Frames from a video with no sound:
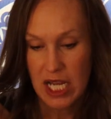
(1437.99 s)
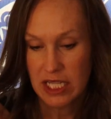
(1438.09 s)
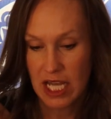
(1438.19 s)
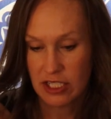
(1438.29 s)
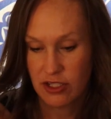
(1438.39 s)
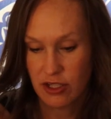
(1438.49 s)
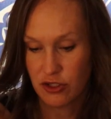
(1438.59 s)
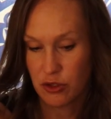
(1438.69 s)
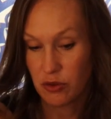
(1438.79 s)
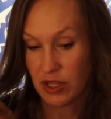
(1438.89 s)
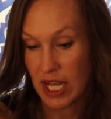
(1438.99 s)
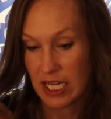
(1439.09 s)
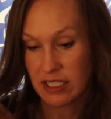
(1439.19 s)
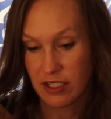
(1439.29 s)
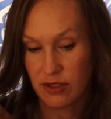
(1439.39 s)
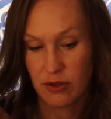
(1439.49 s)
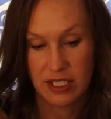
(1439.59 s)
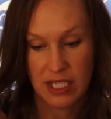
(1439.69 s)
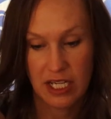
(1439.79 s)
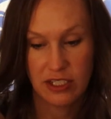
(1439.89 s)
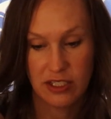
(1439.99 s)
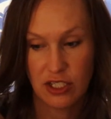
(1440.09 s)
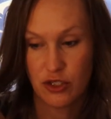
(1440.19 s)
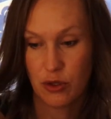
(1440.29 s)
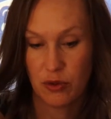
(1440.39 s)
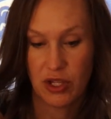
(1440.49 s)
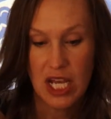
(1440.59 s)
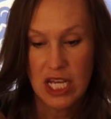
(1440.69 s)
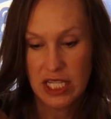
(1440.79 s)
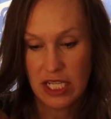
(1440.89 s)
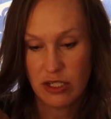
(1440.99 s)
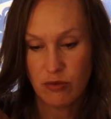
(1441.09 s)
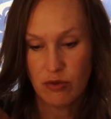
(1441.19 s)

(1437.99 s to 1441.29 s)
That's the truth. The Ace of Swords, that is the truth. They do